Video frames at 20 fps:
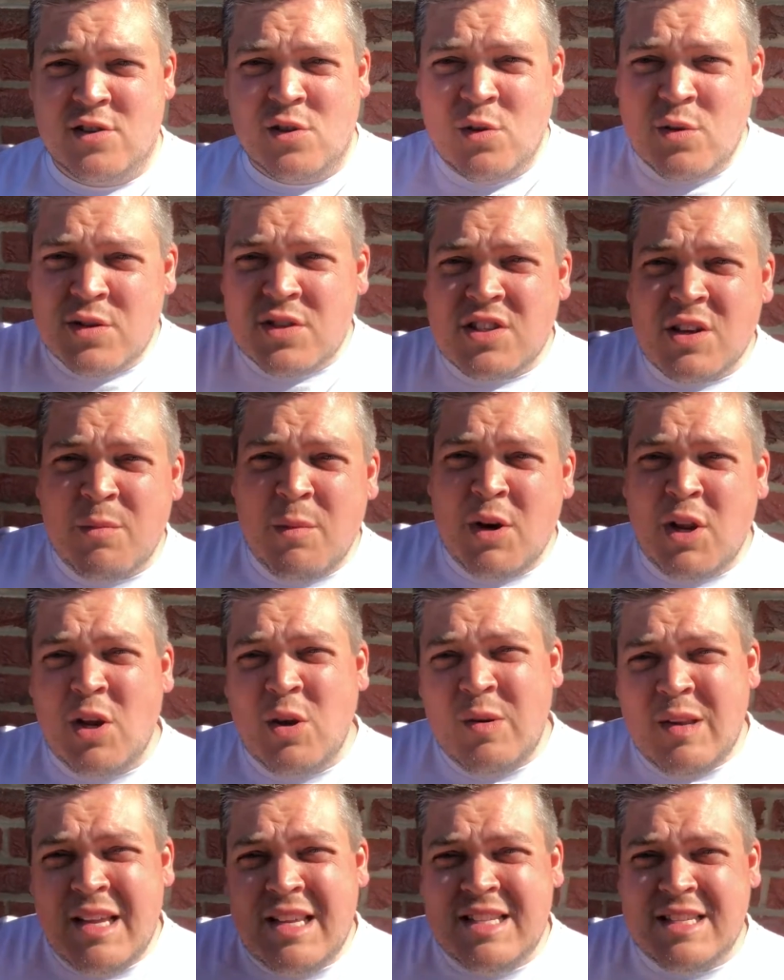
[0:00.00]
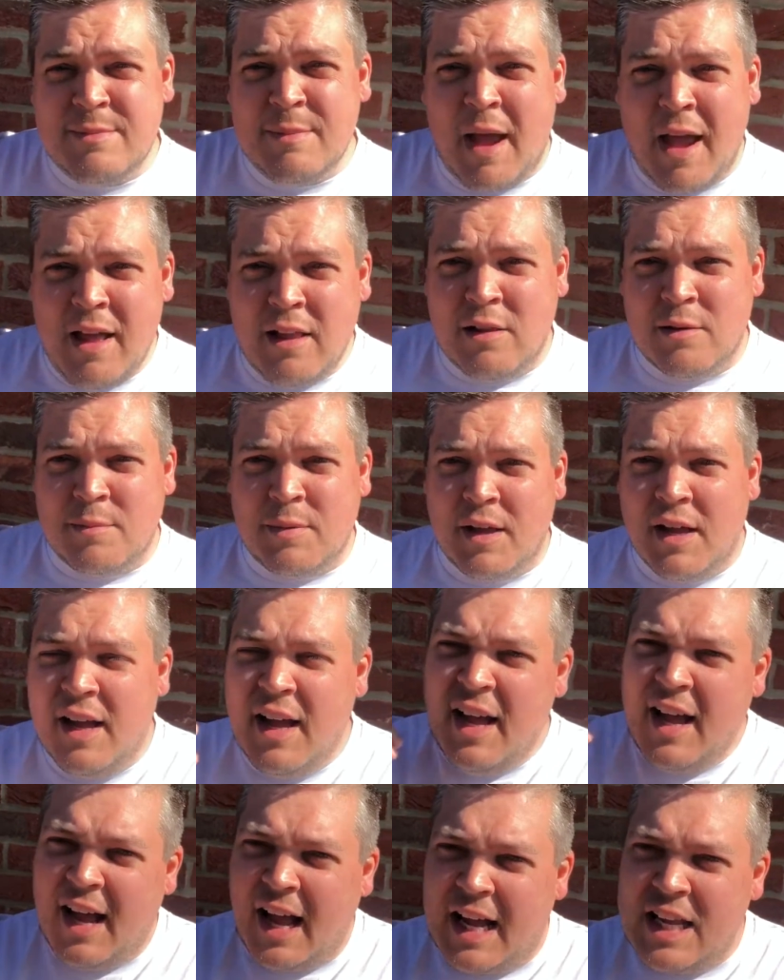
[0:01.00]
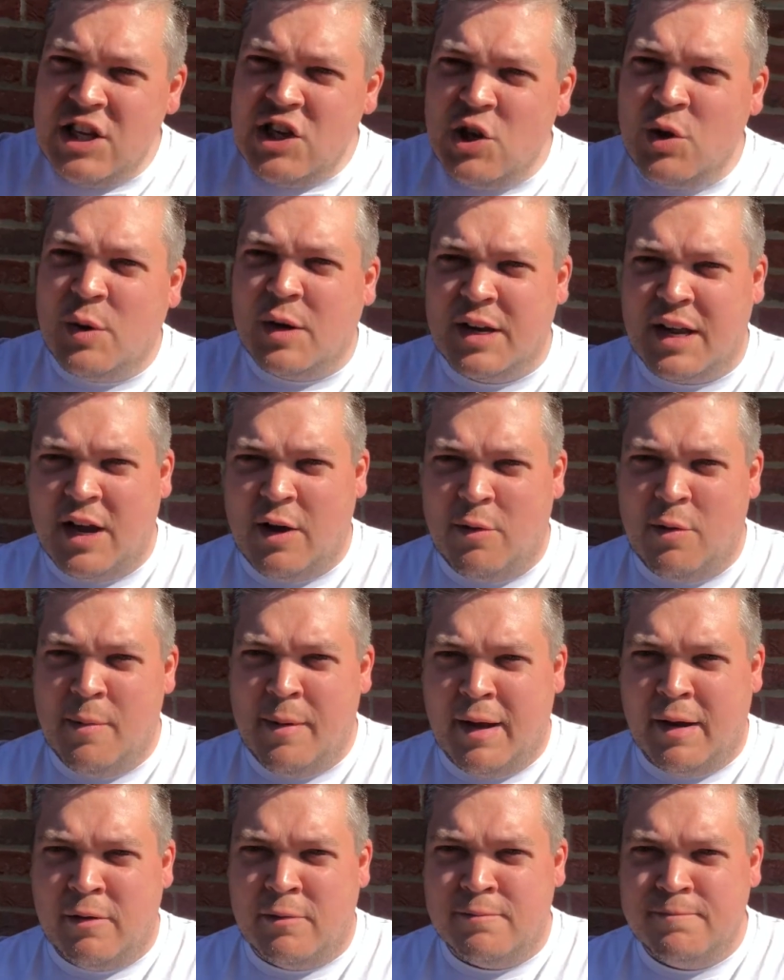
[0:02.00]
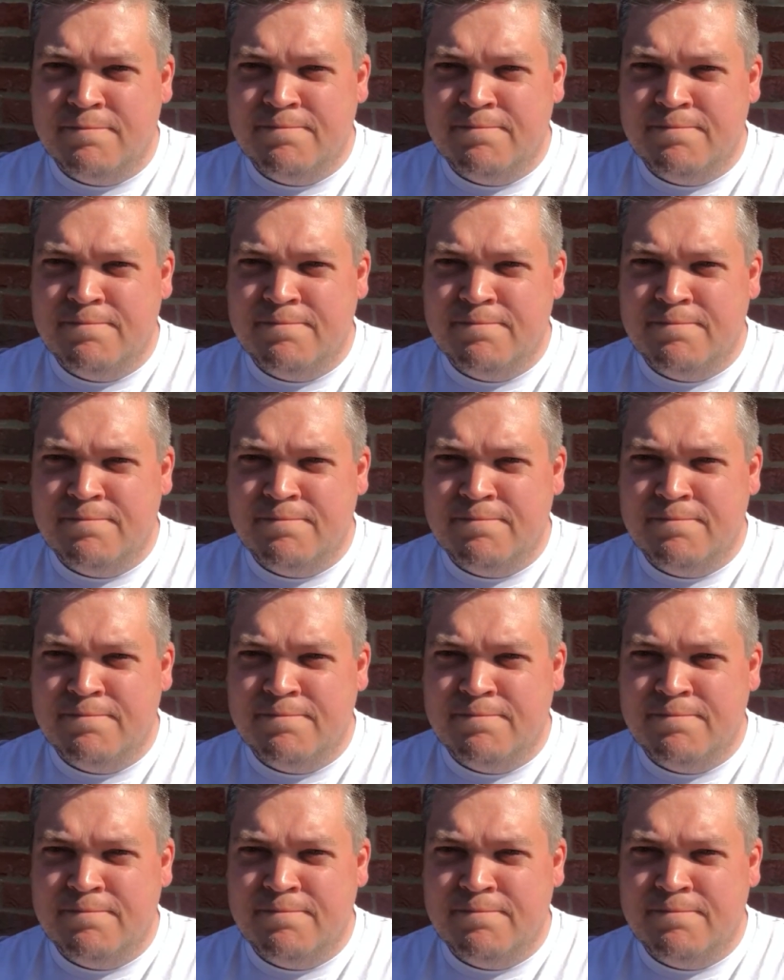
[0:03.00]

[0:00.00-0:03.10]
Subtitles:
or someone who needs some help and you could help them out.